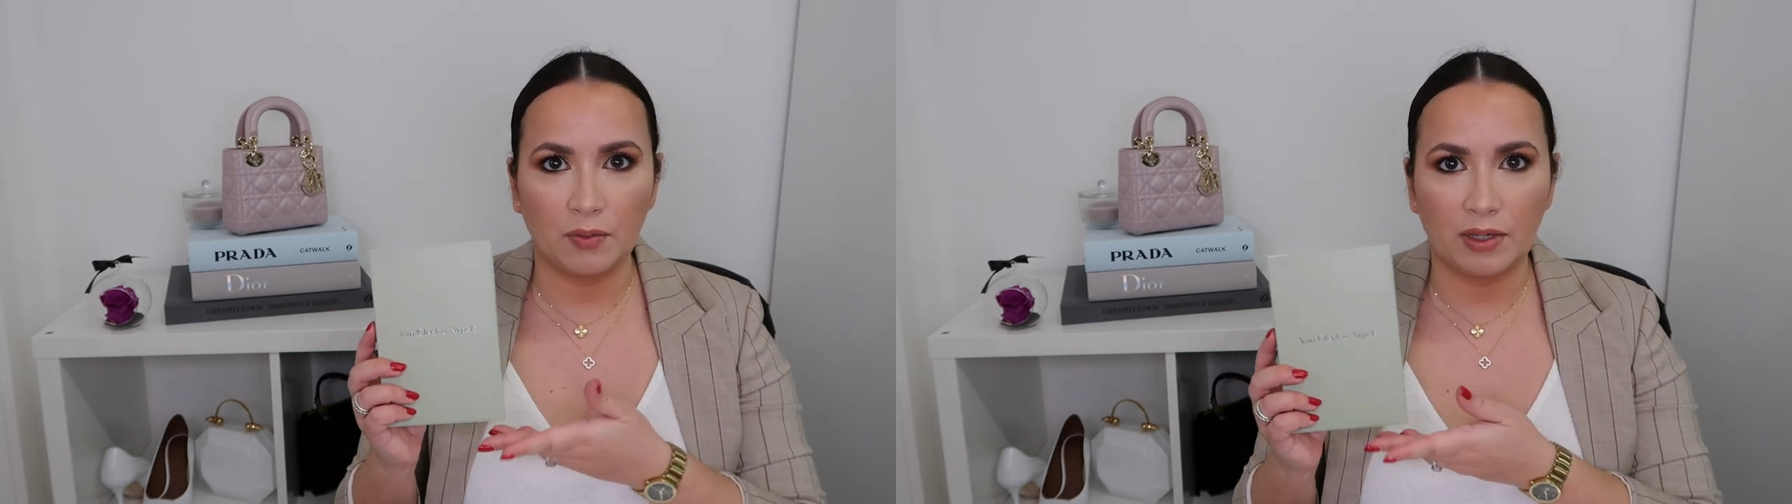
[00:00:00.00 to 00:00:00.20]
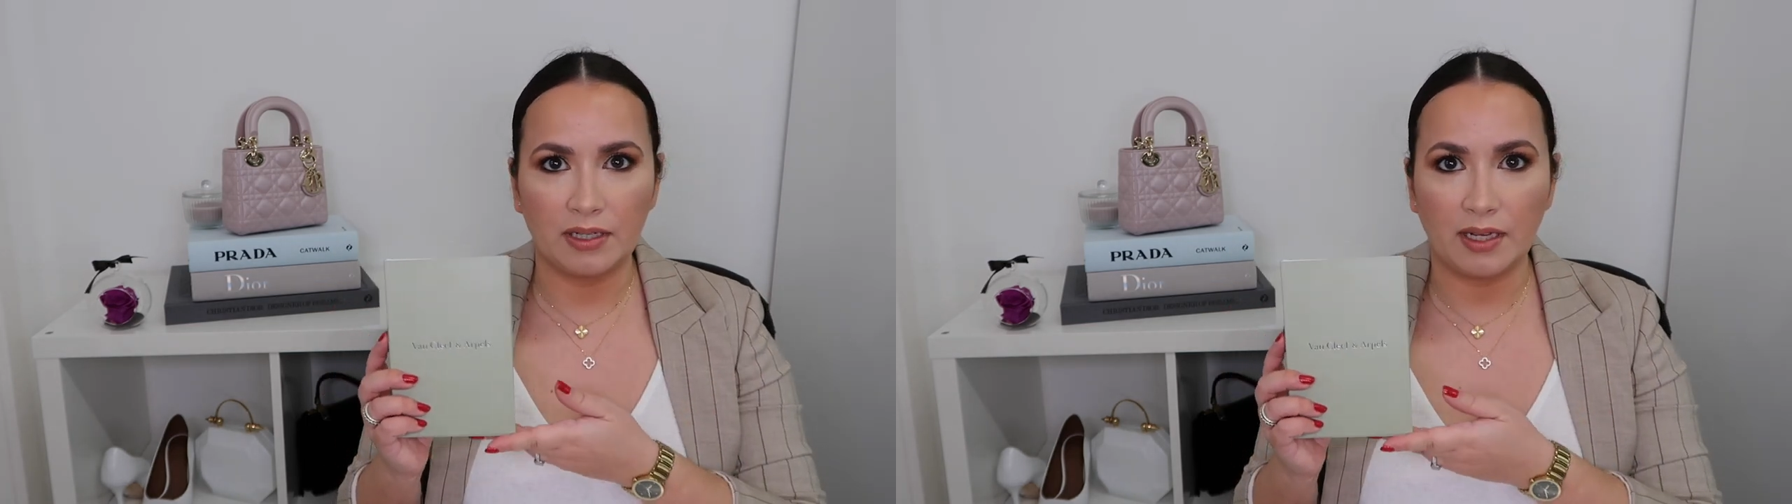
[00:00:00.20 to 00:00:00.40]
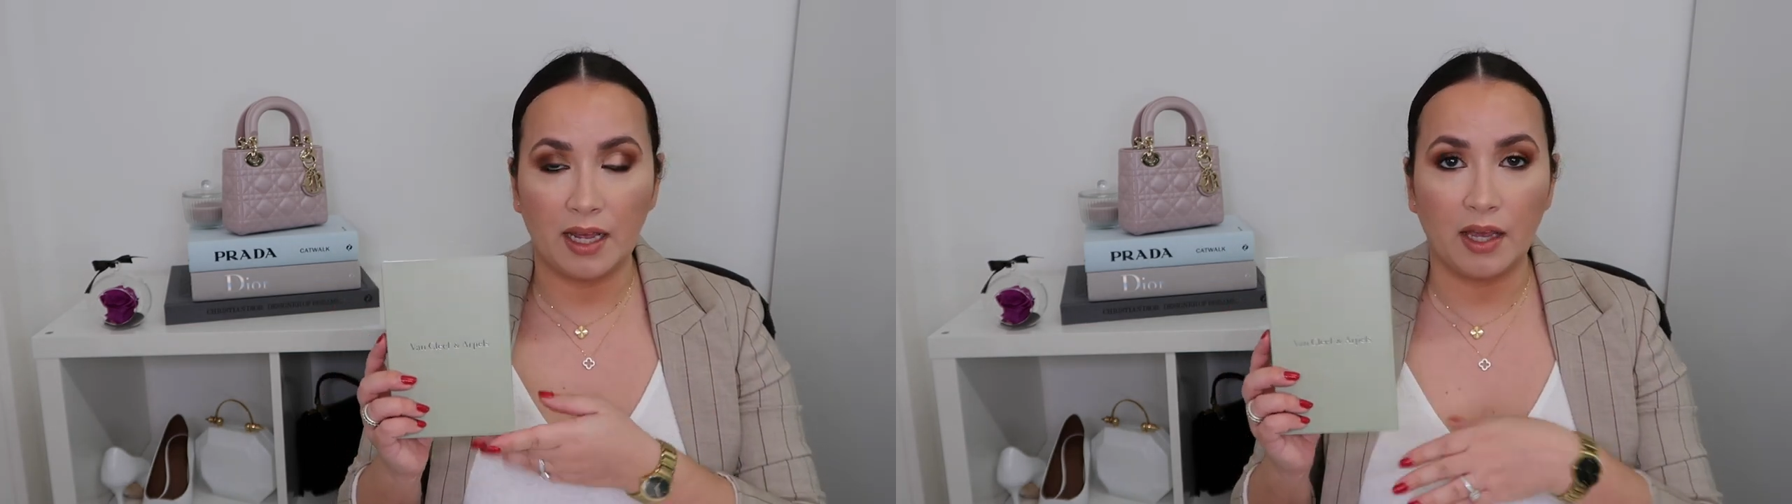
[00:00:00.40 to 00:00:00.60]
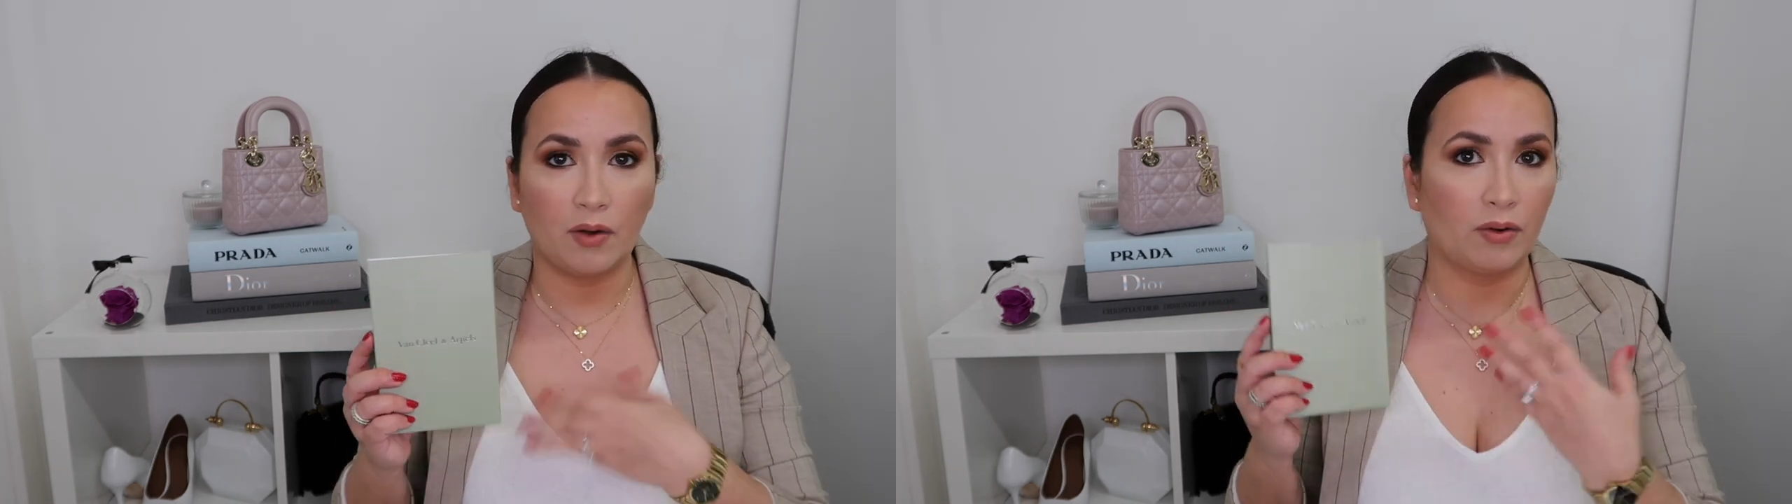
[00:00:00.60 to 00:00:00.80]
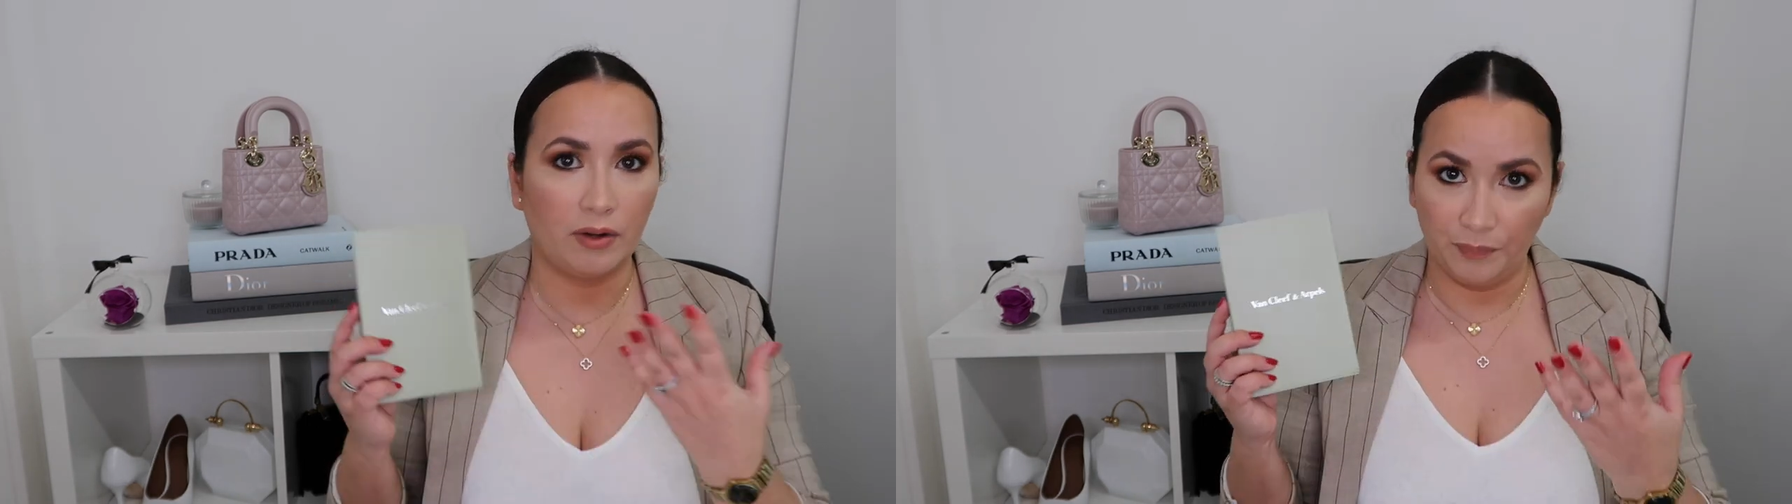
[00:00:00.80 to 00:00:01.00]
one day,
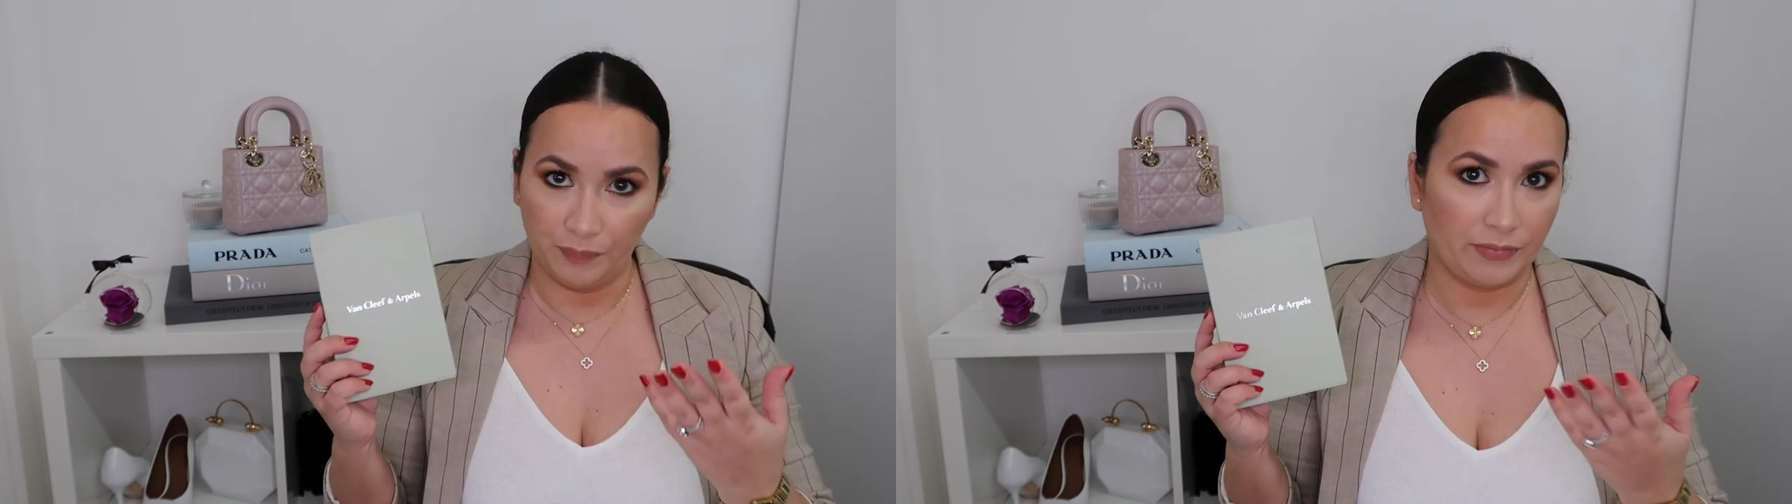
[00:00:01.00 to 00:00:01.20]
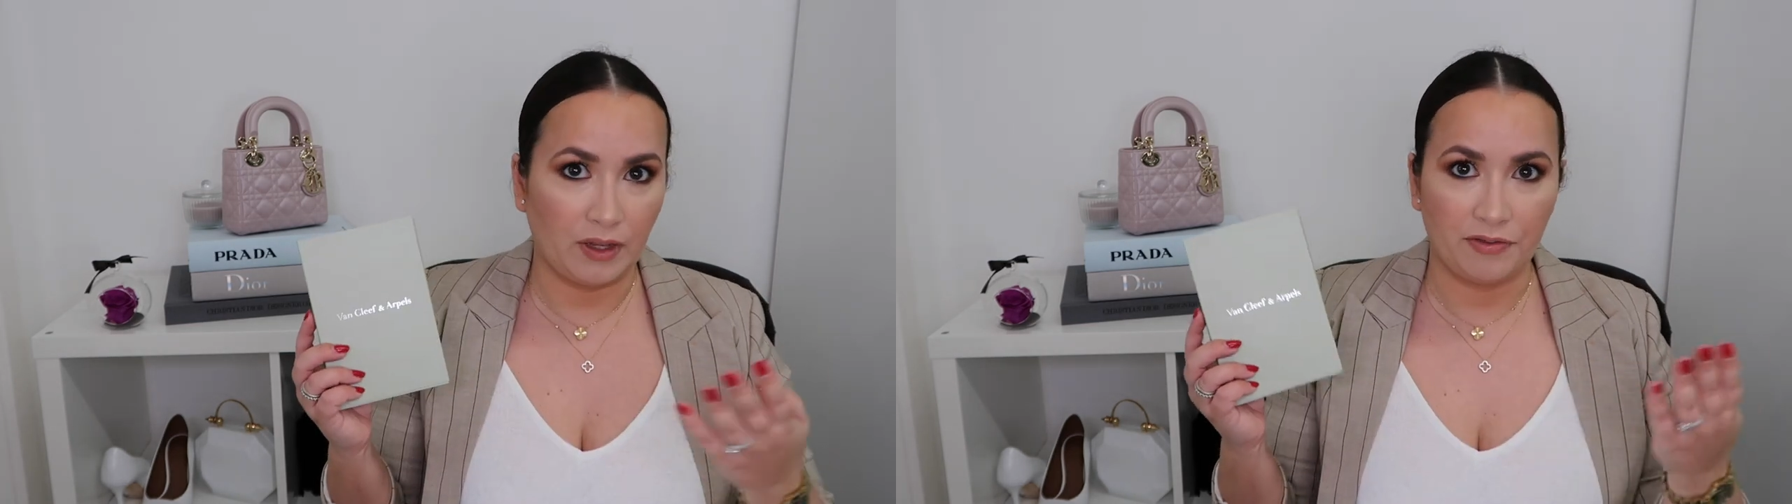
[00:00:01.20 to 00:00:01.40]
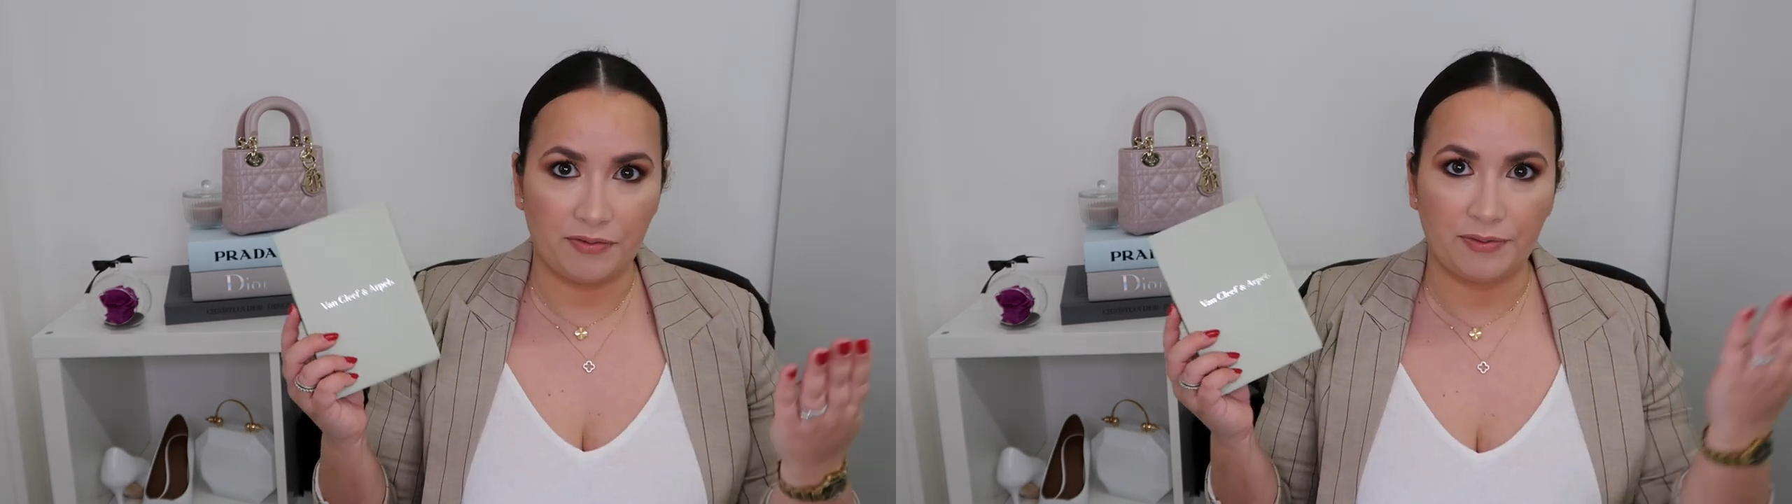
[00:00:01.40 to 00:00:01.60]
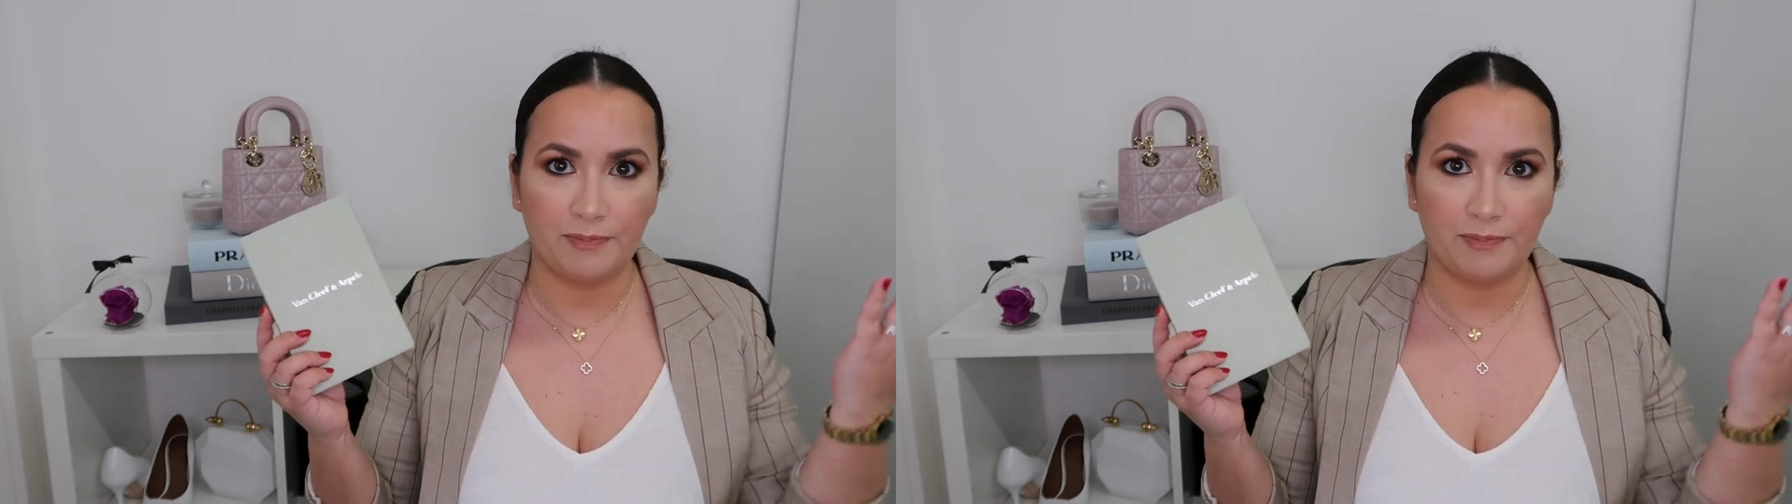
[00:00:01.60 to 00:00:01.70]
or if